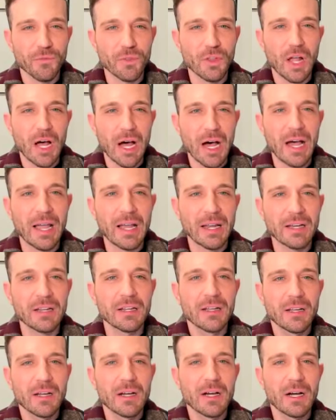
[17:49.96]

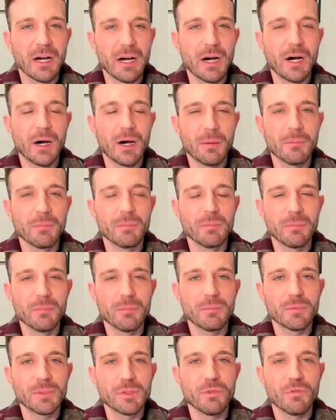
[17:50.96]
line
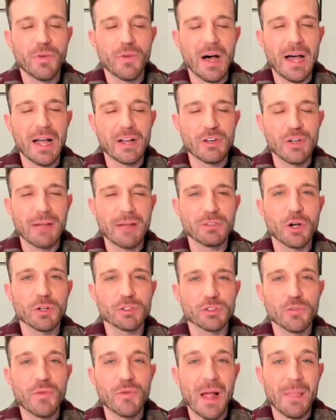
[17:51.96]
to find. You have to
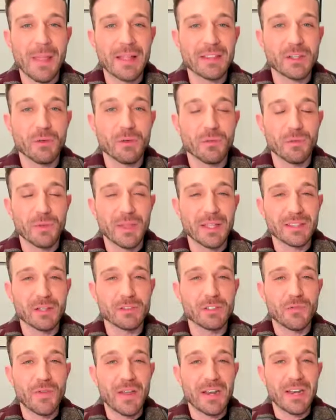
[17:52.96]
also find that the
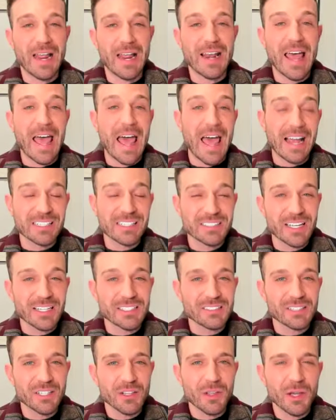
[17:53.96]
defendant had
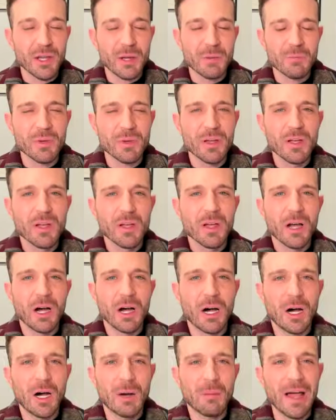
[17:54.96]
access to them.
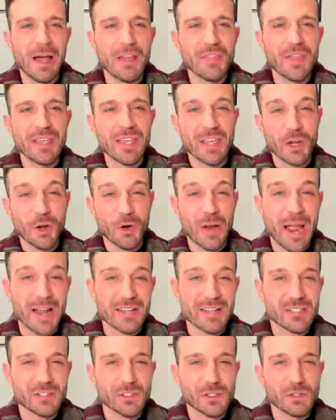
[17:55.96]
I think here
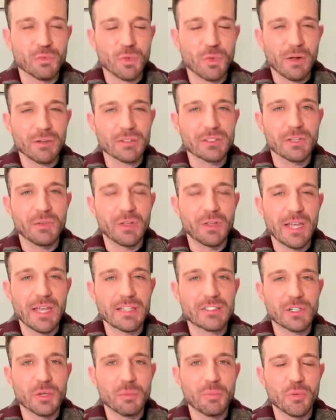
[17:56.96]
access is relatively
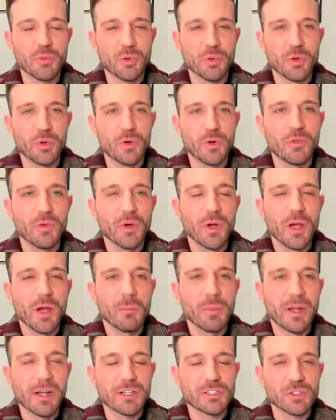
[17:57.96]
easy to prove
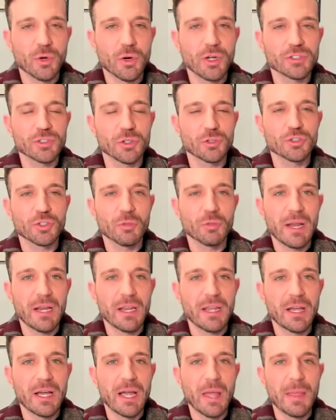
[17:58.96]
because they're on social
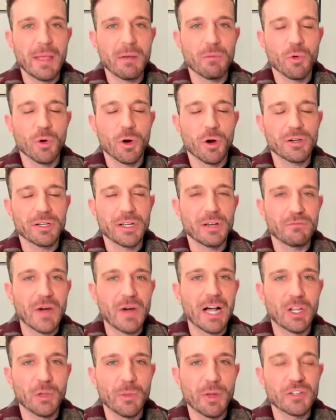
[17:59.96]
media and they did
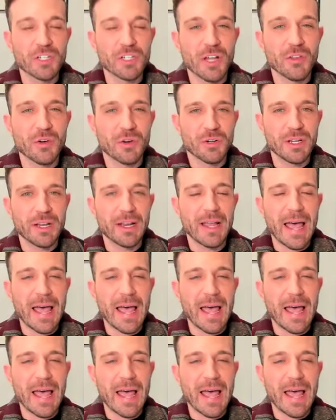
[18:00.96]
follow each other and